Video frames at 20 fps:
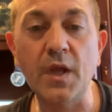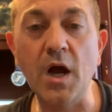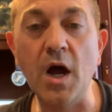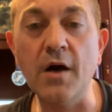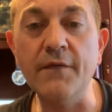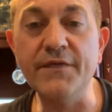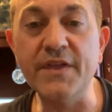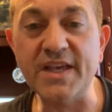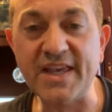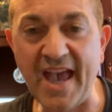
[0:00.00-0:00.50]

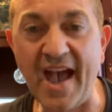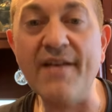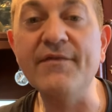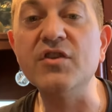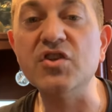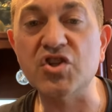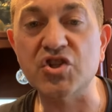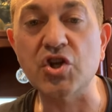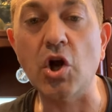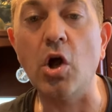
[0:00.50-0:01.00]
of the
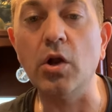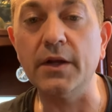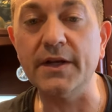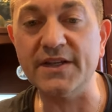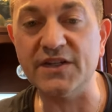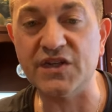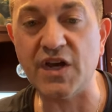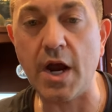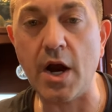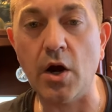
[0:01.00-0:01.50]
Kevin
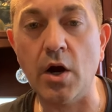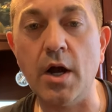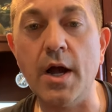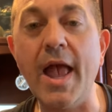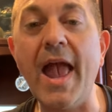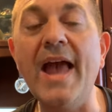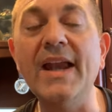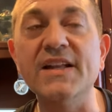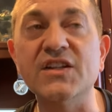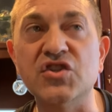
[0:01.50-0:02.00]
Stallings era,
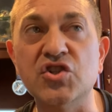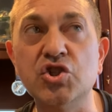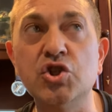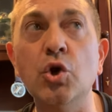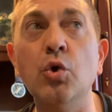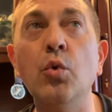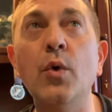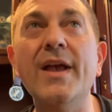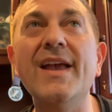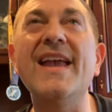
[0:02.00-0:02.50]
and
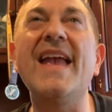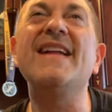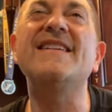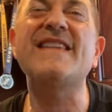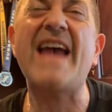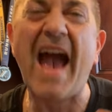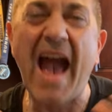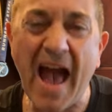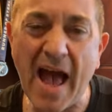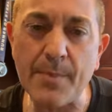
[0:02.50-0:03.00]
it's
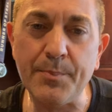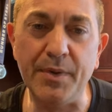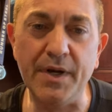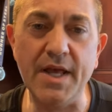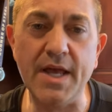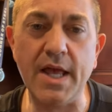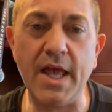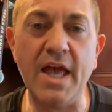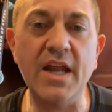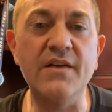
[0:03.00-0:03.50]

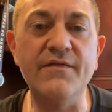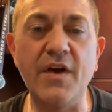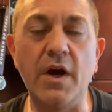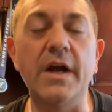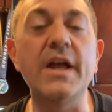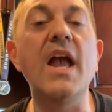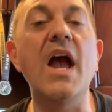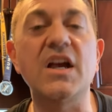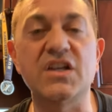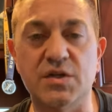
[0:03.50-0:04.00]
happening in a
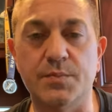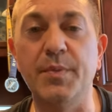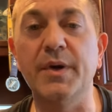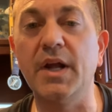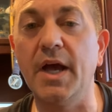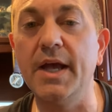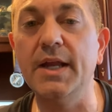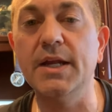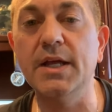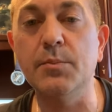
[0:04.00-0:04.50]
very
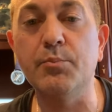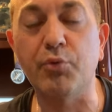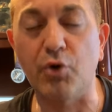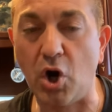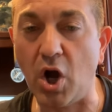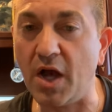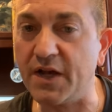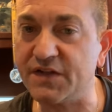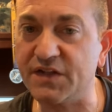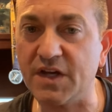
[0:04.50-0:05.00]
expedited
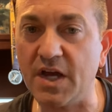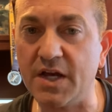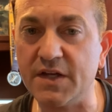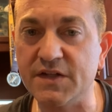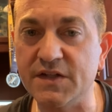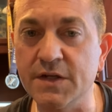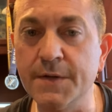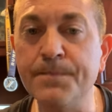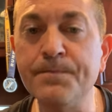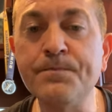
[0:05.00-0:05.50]

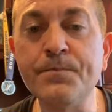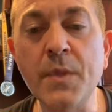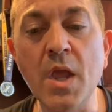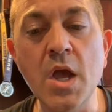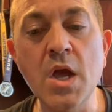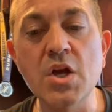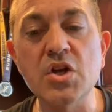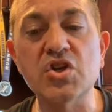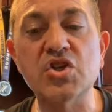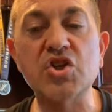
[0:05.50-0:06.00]
process.
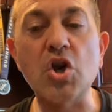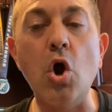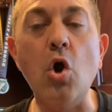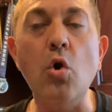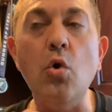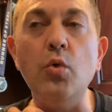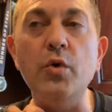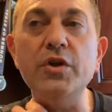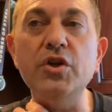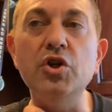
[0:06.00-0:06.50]

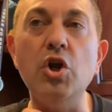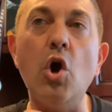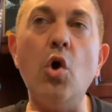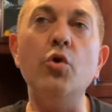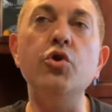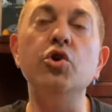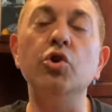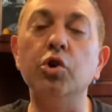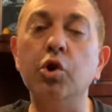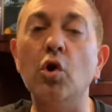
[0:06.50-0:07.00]
So, you know,
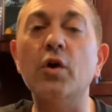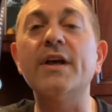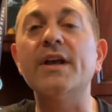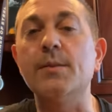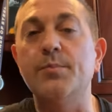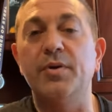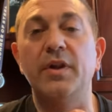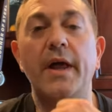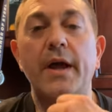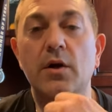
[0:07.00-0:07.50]
you look at
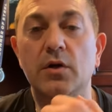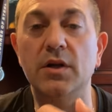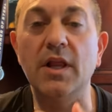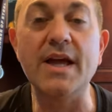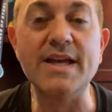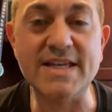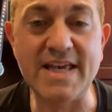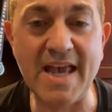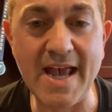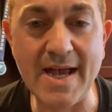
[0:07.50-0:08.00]
a player
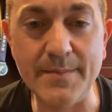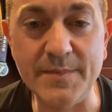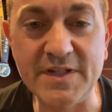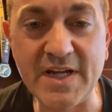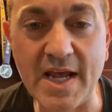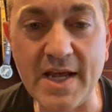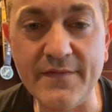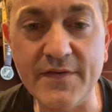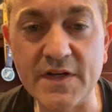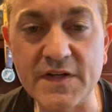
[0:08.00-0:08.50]
like Cam
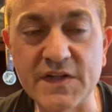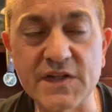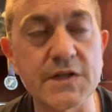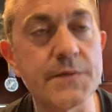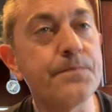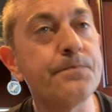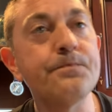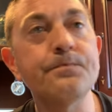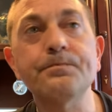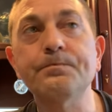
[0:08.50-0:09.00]

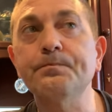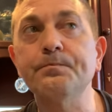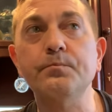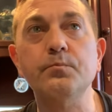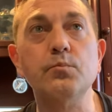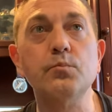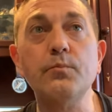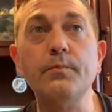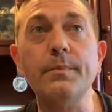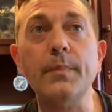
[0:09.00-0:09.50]
Davis.
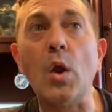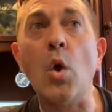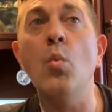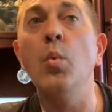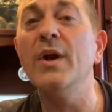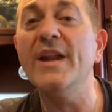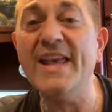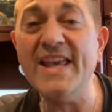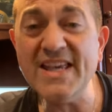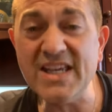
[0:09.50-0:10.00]

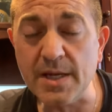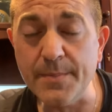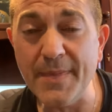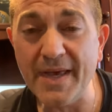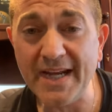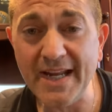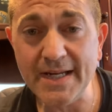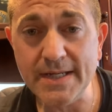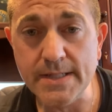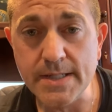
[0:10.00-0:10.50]
When he
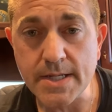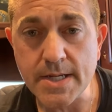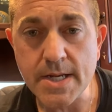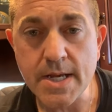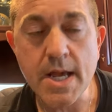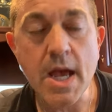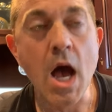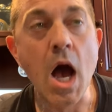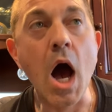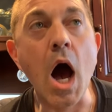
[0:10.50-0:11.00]
committed,
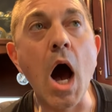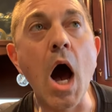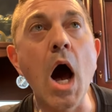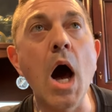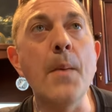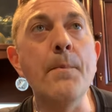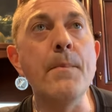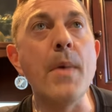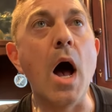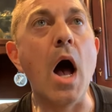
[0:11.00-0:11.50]

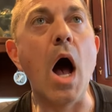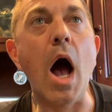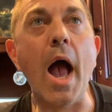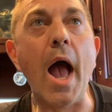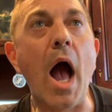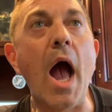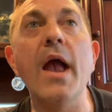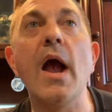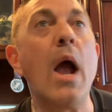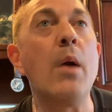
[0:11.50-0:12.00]

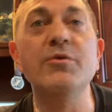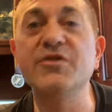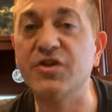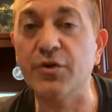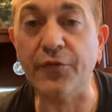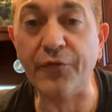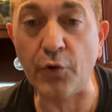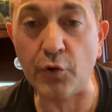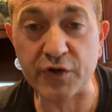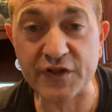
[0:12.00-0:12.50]
I was the
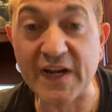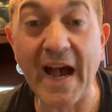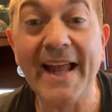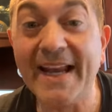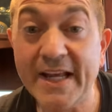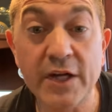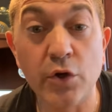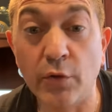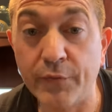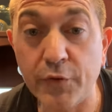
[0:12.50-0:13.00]
first guy to
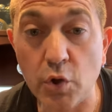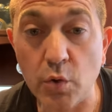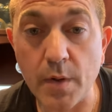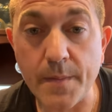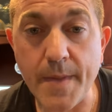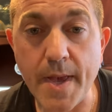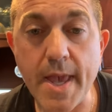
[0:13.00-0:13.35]
interview him.